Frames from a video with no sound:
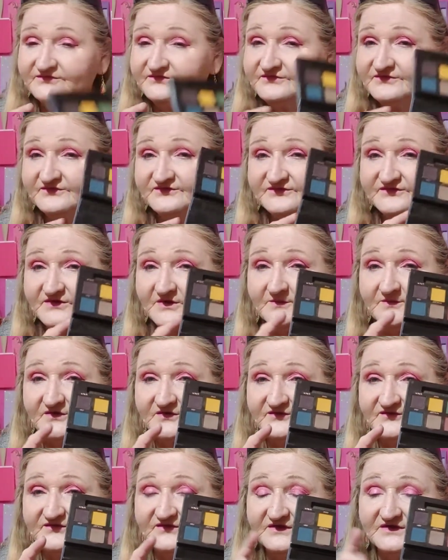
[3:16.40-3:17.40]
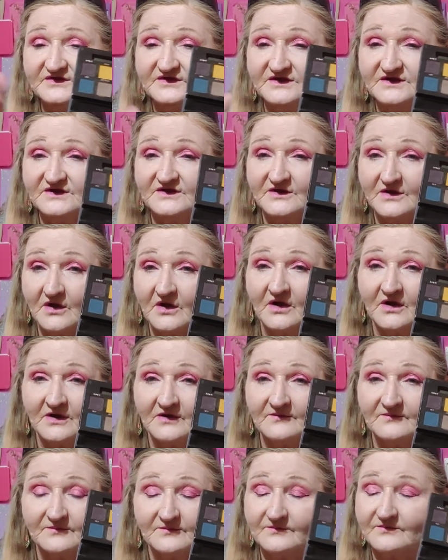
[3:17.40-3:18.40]
The shimmers in here
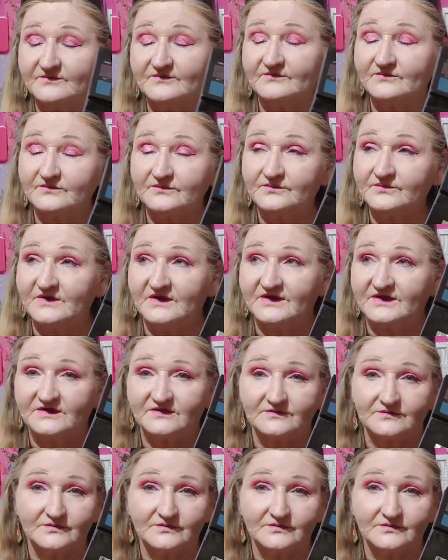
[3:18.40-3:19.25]
are like,